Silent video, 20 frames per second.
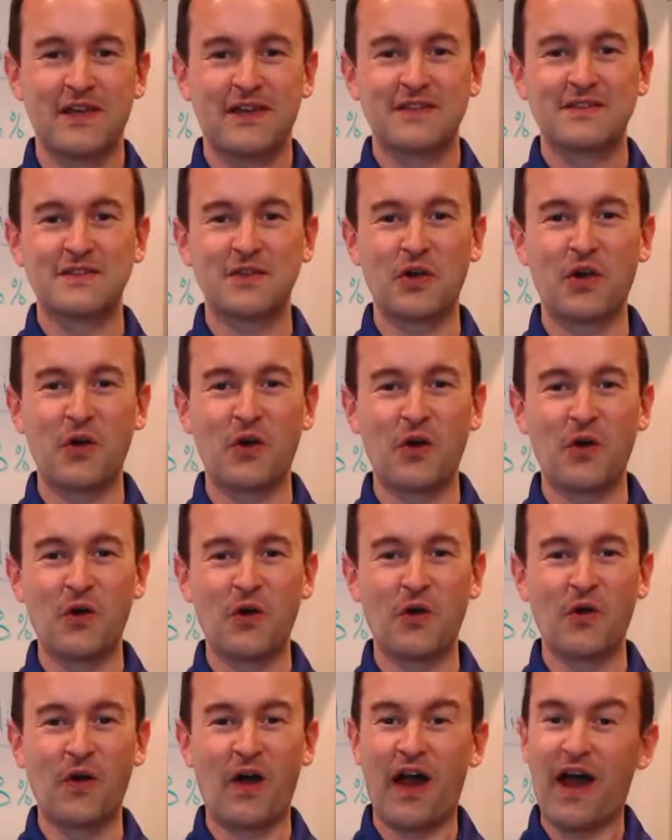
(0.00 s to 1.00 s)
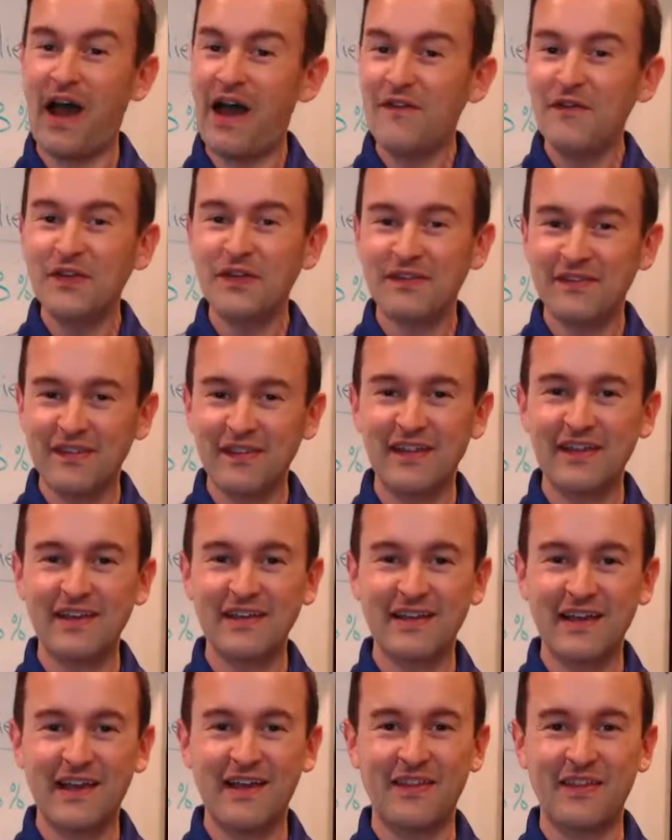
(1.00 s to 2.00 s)
So
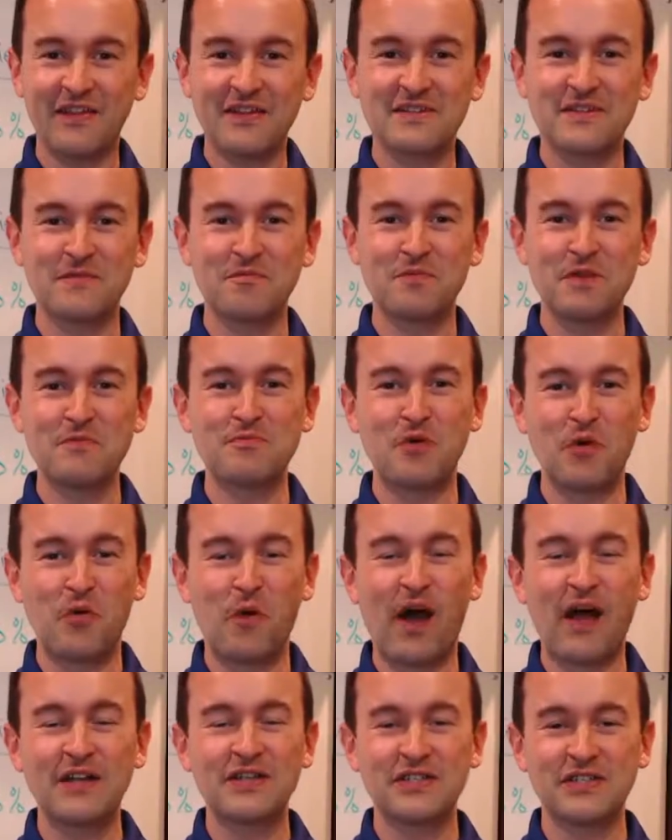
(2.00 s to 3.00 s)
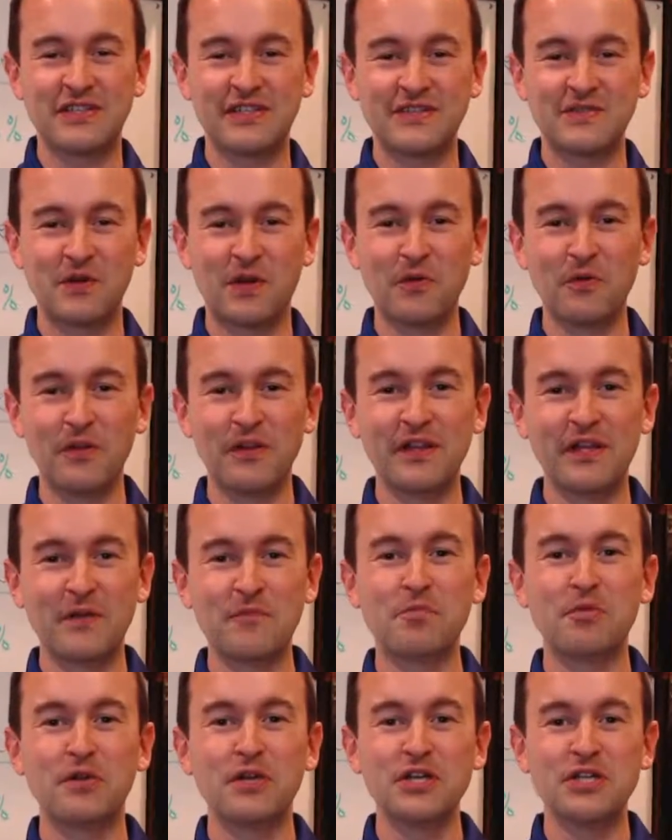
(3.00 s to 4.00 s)
obviously uh, there's some people watching me, so I really
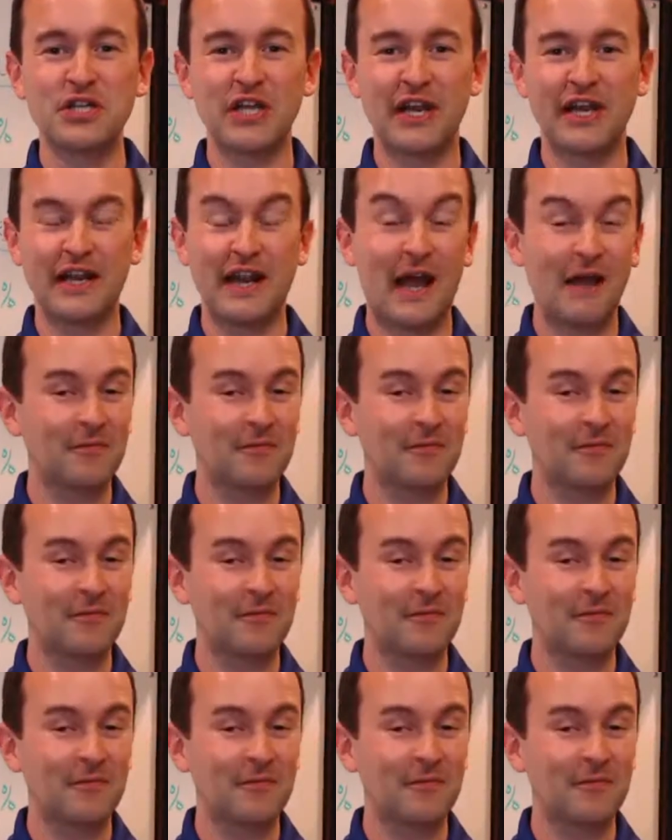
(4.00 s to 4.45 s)
appreciate it.